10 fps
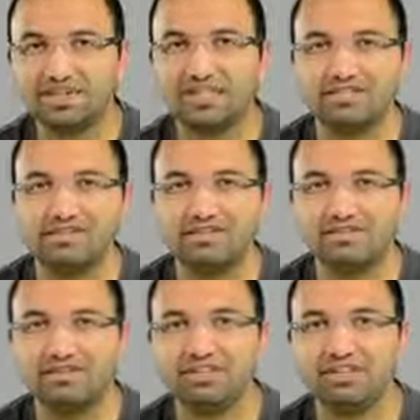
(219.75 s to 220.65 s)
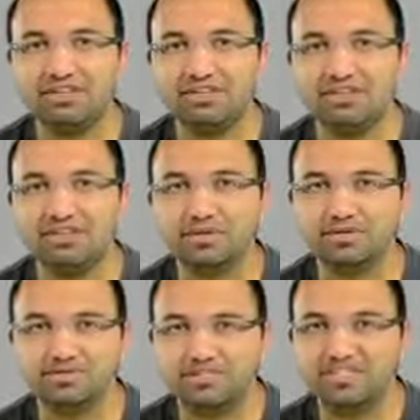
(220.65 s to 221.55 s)
When the X25E debuted, it
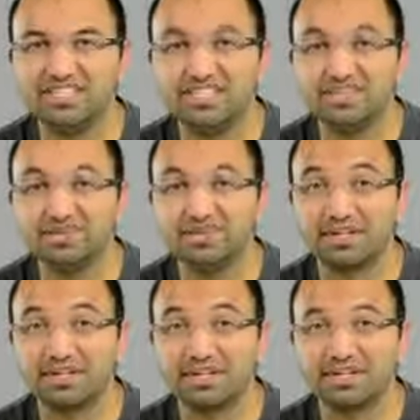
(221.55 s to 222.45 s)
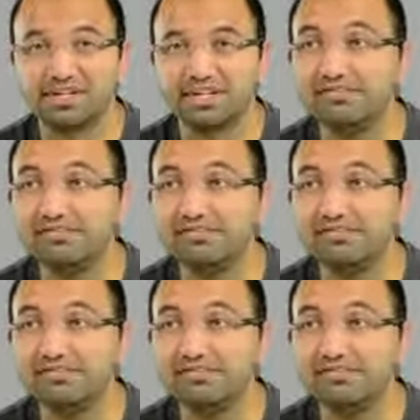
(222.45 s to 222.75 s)
was $15 per gigabyte.